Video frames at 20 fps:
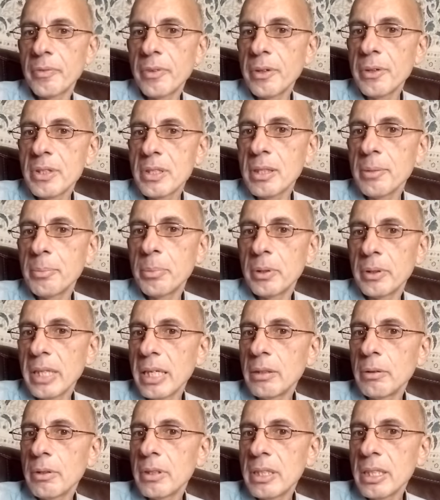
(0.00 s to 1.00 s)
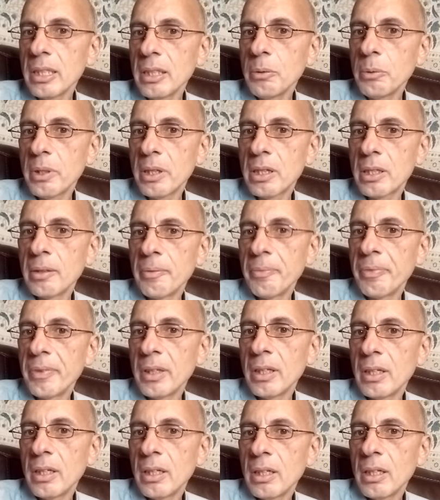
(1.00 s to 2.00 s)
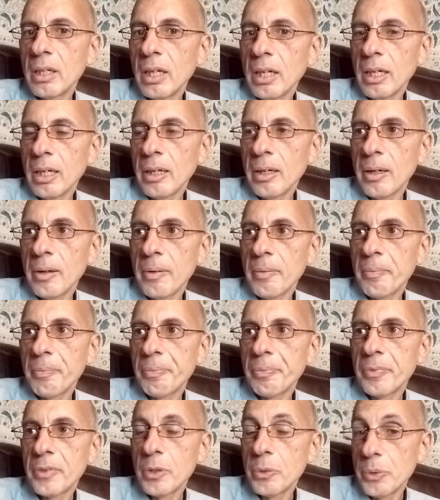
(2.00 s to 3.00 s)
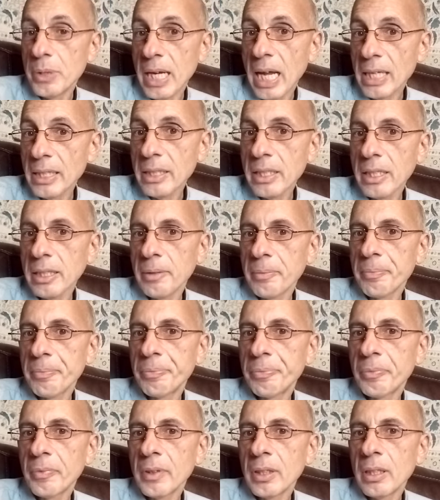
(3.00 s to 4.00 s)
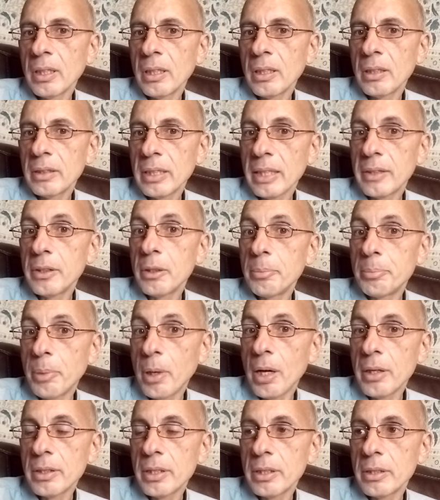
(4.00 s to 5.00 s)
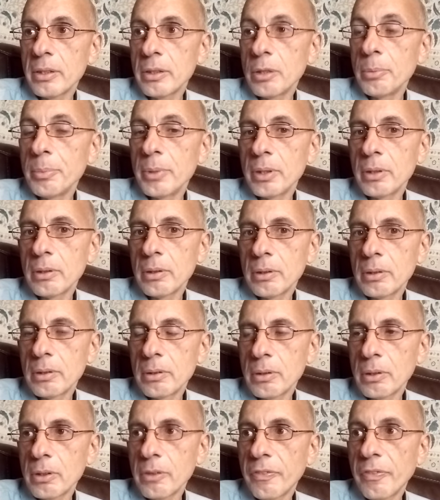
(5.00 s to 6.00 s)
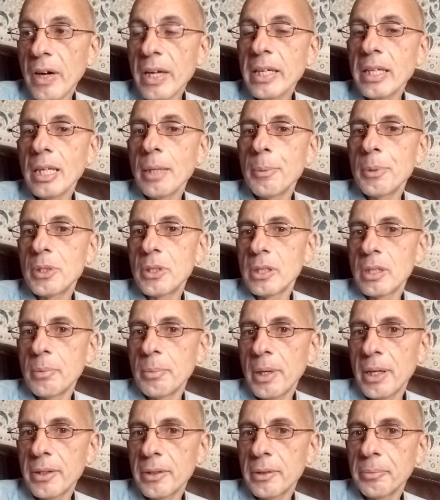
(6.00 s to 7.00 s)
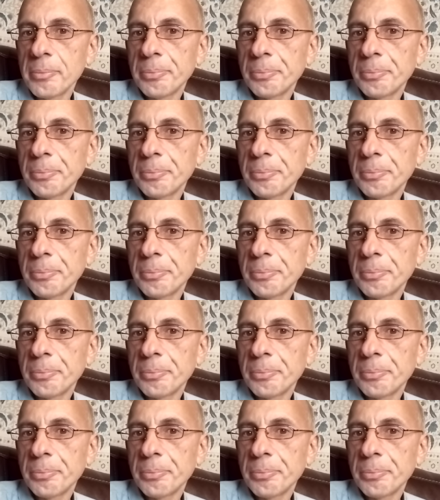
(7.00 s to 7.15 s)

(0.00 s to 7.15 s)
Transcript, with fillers: Very simple. They don't deal with uh, the reality that they're bonded to, to the frightening image of the mother.